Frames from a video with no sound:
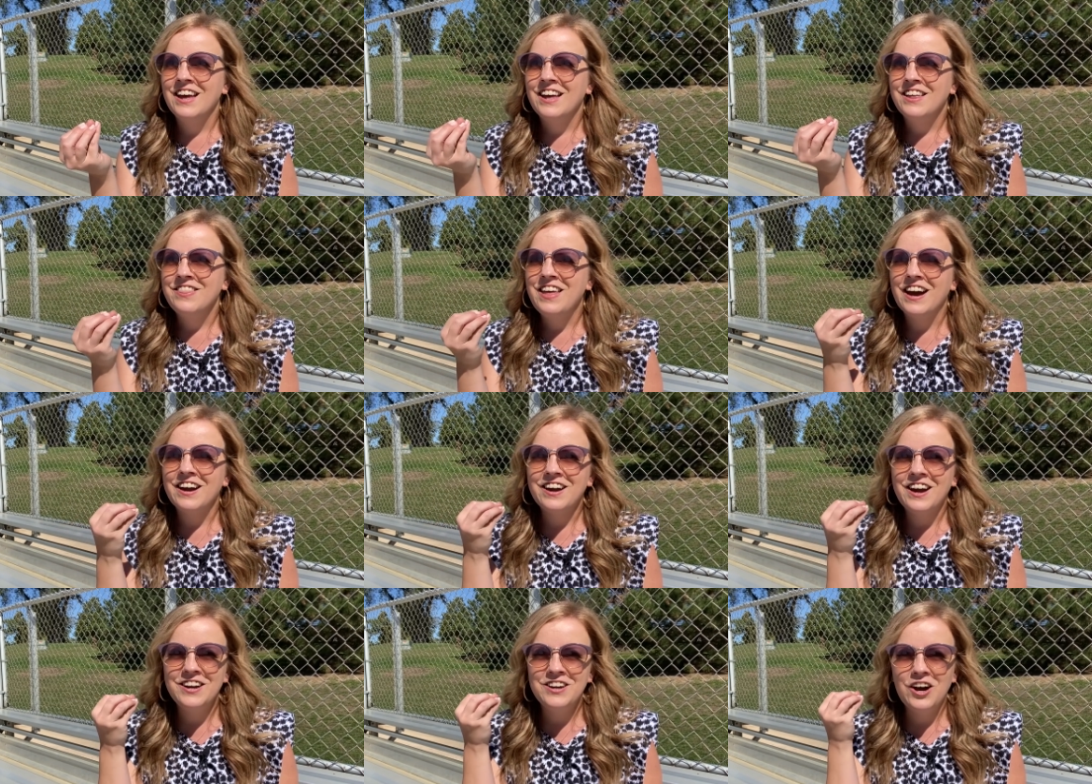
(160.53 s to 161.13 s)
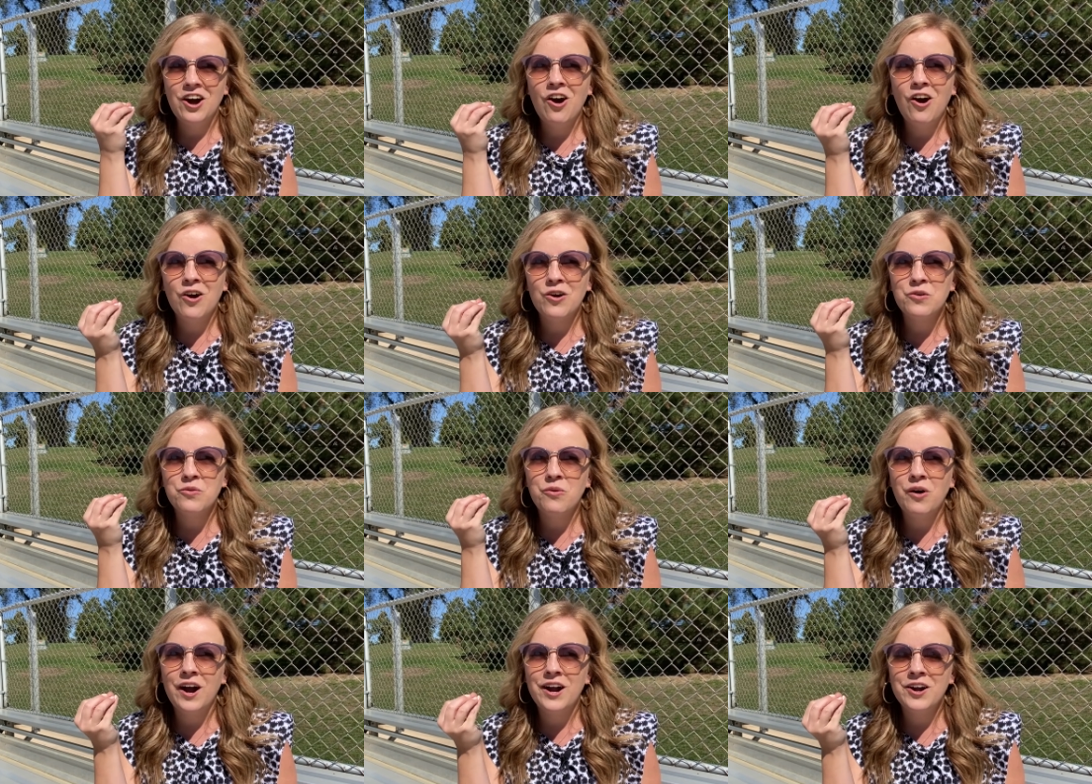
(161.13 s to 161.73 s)
that kind of
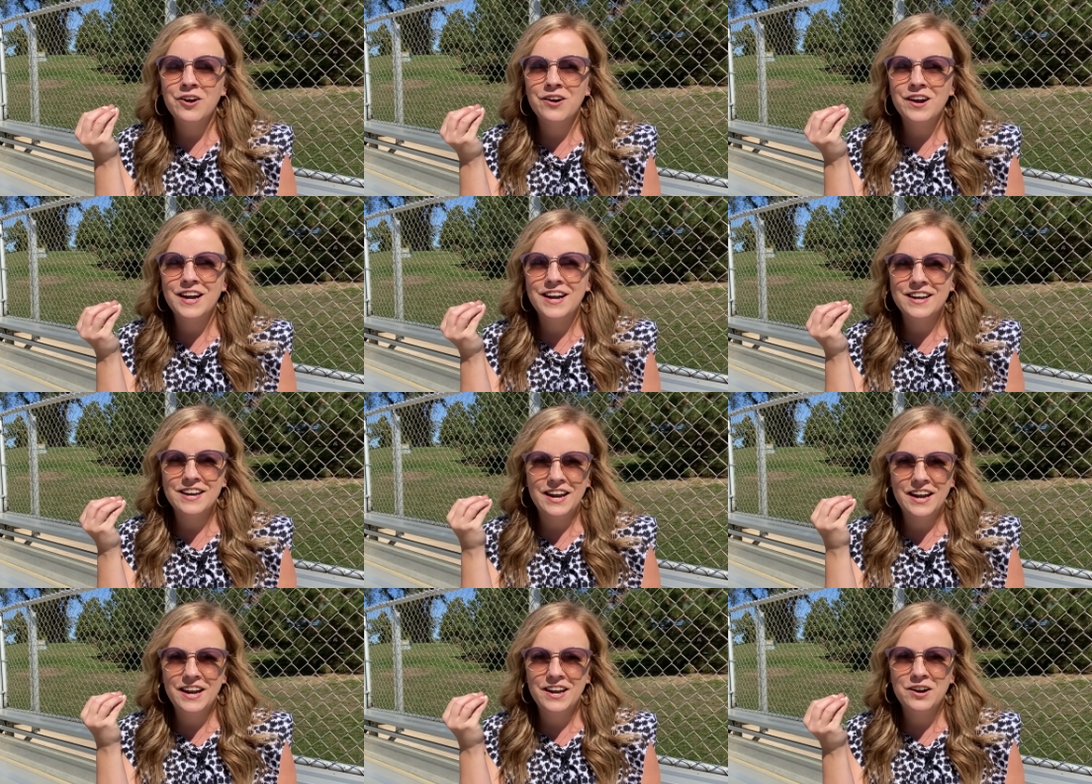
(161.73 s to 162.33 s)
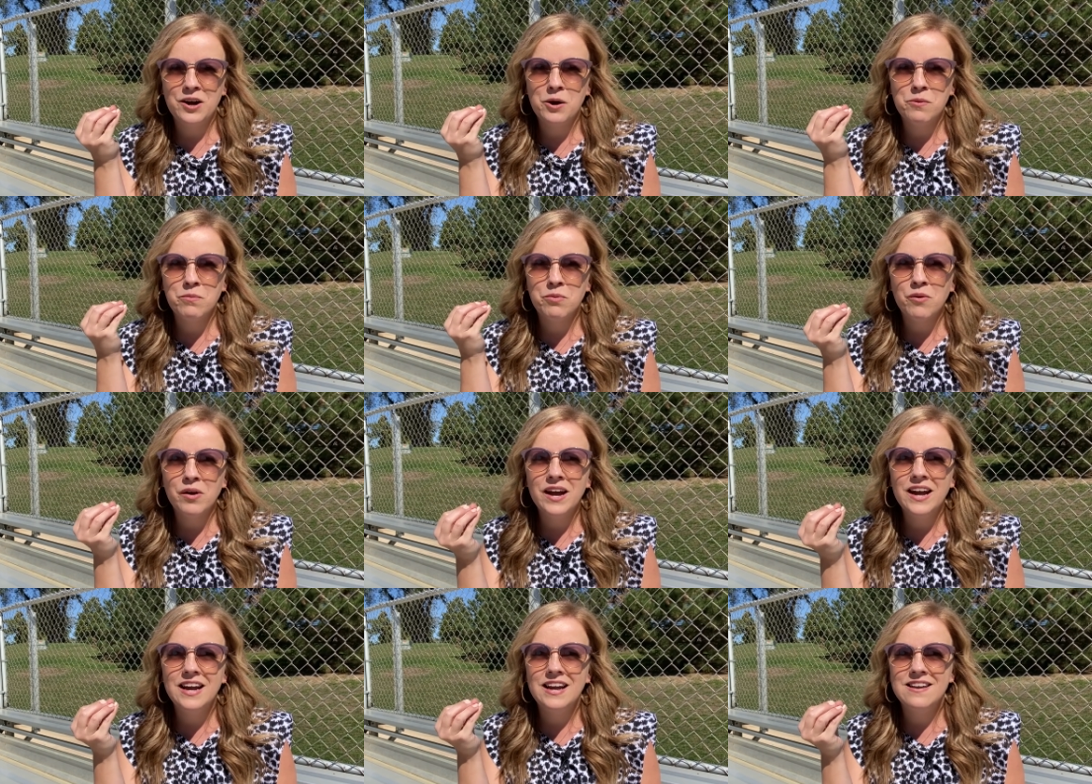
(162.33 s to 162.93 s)
hardwiring in our
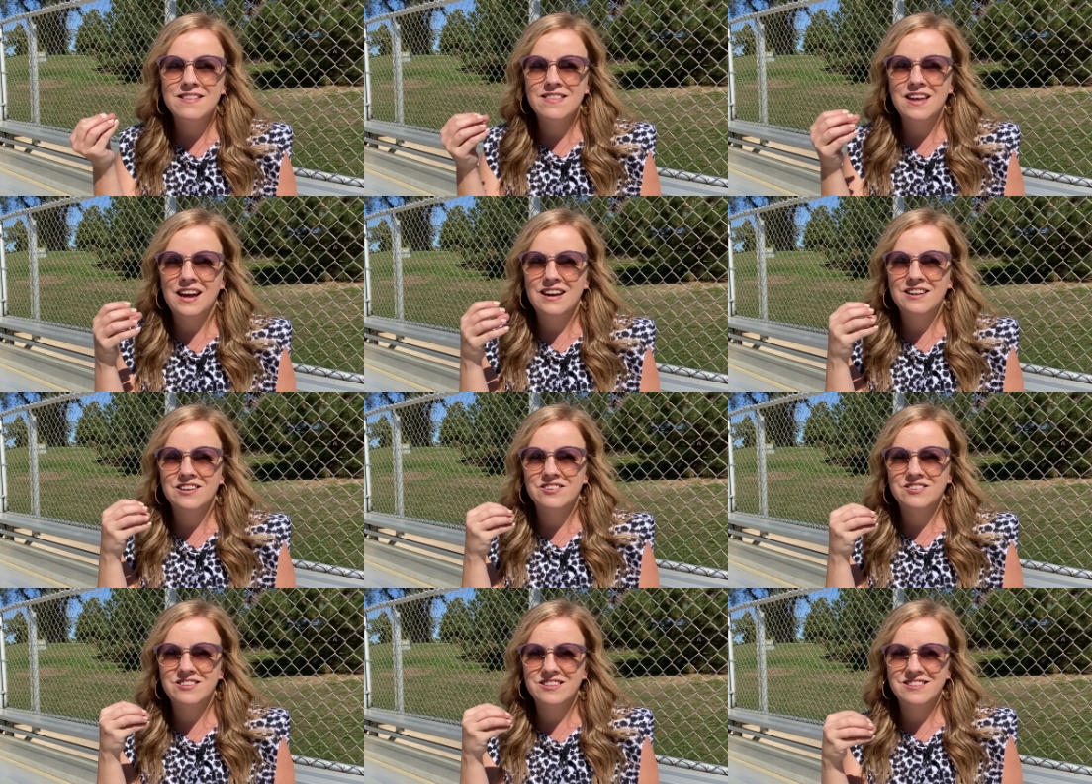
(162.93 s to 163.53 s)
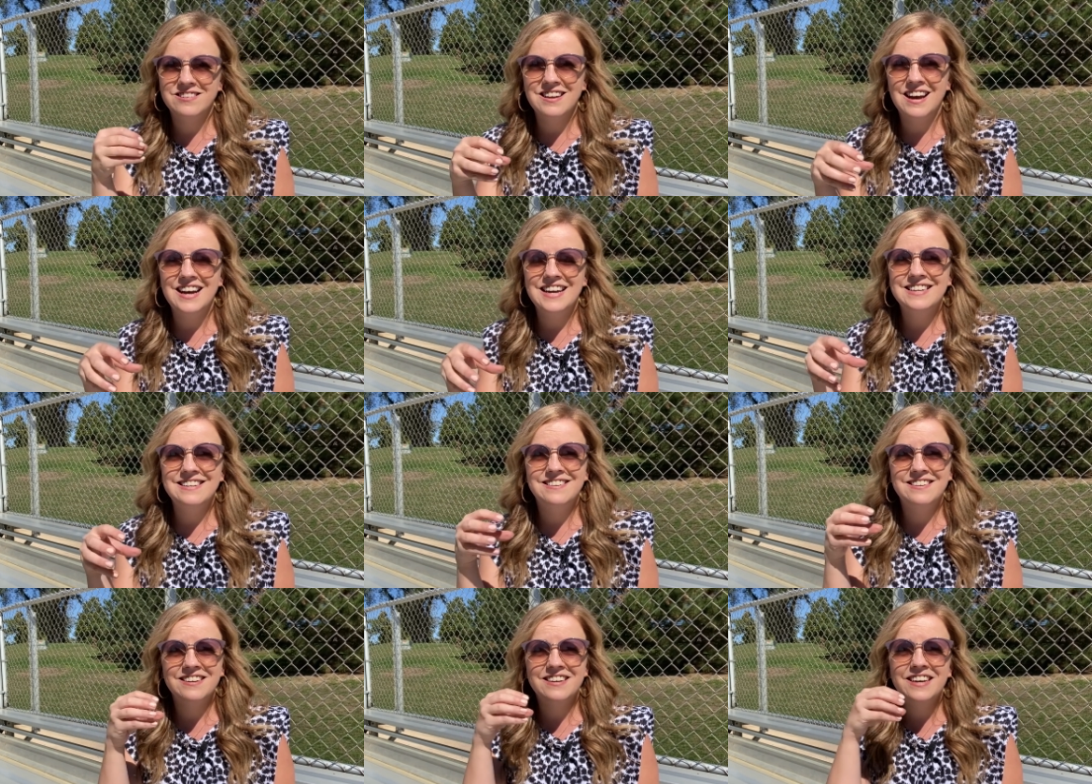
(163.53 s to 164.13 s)
brain that is
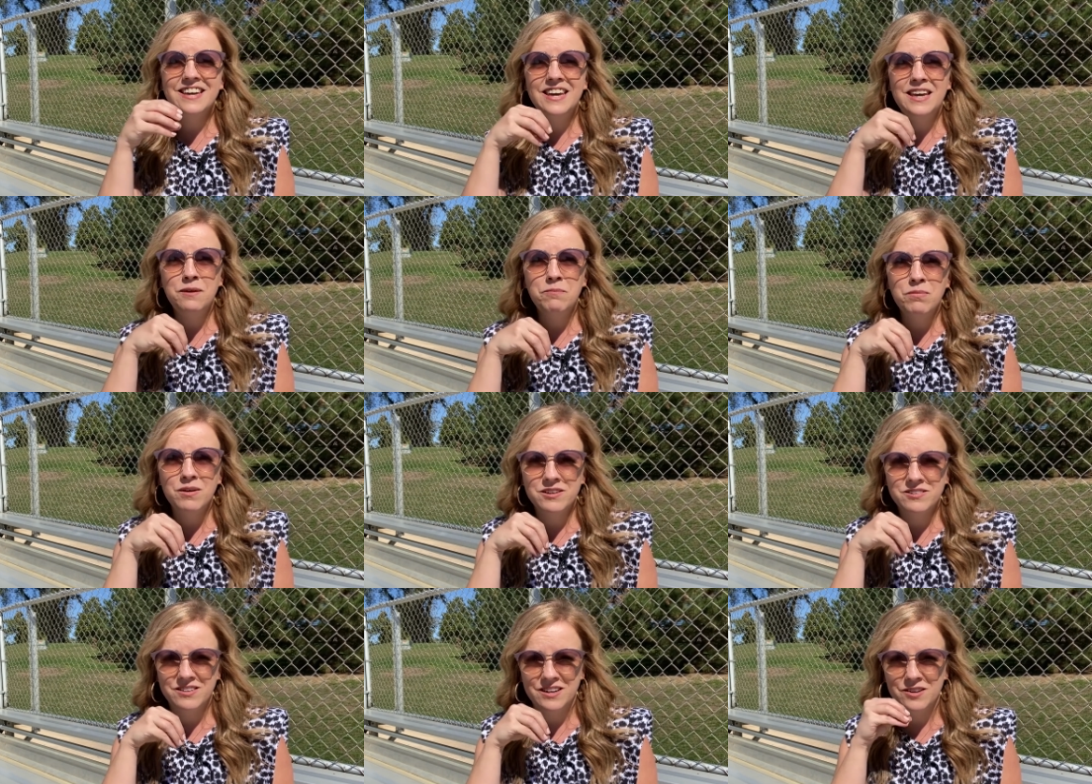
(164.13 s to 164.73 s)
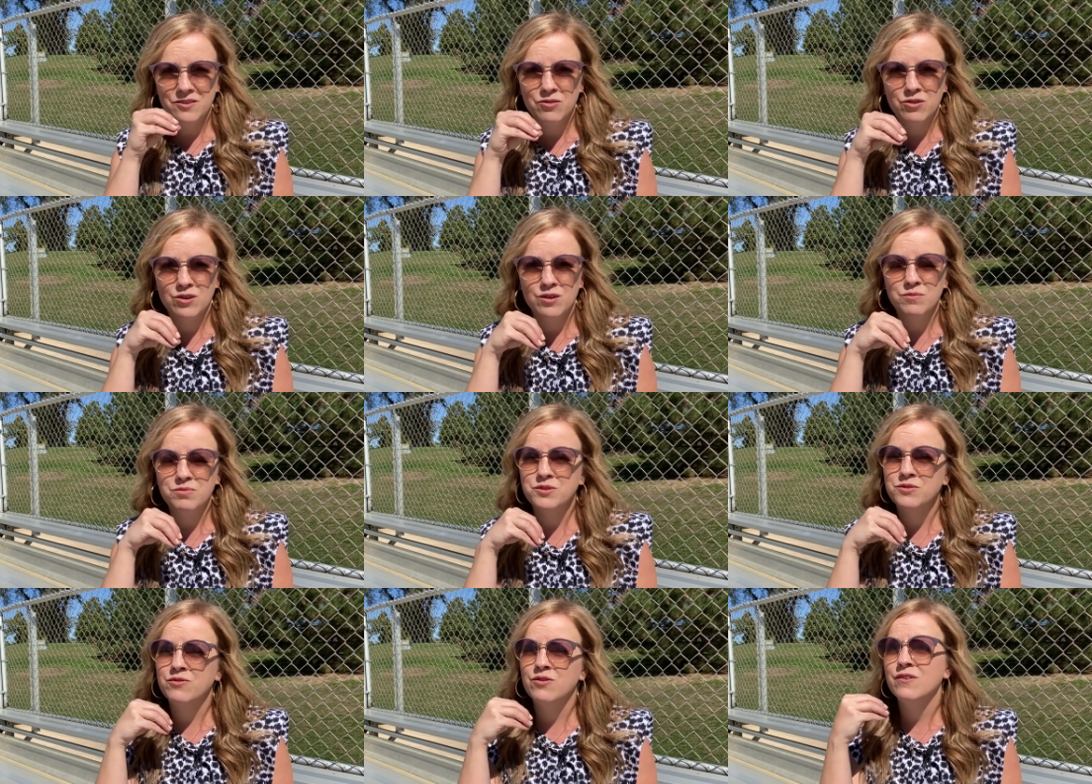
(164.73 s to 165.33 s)
designed to keep us in
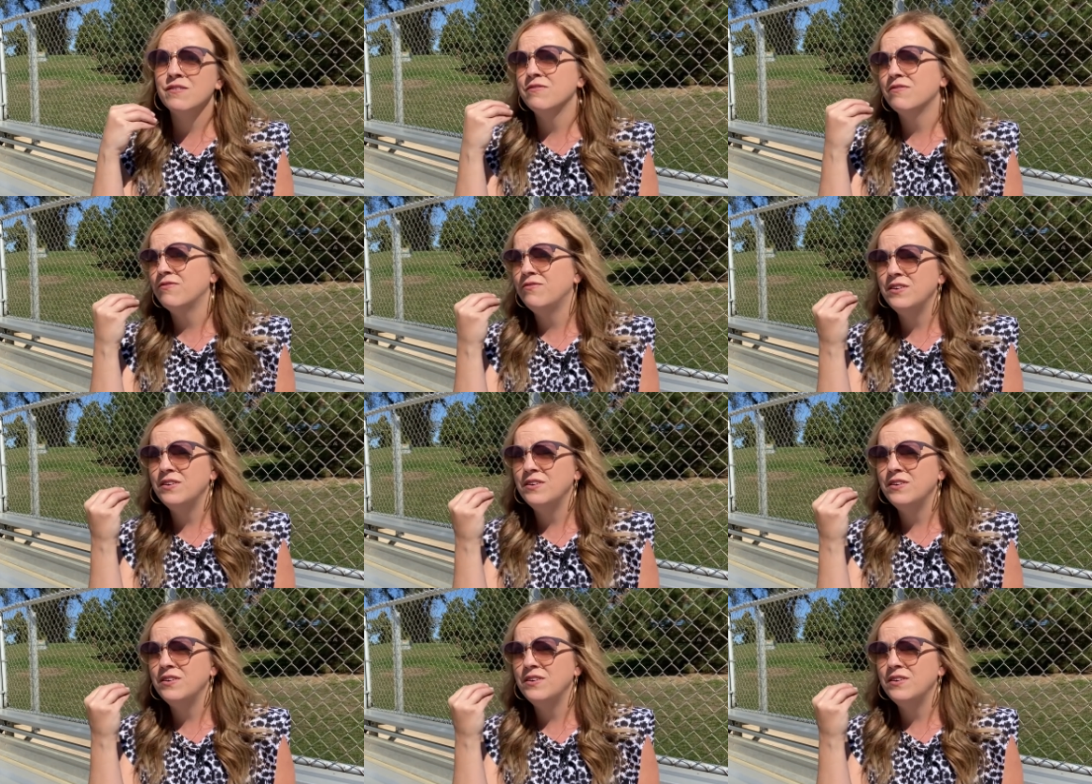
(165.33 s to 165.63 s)
groups for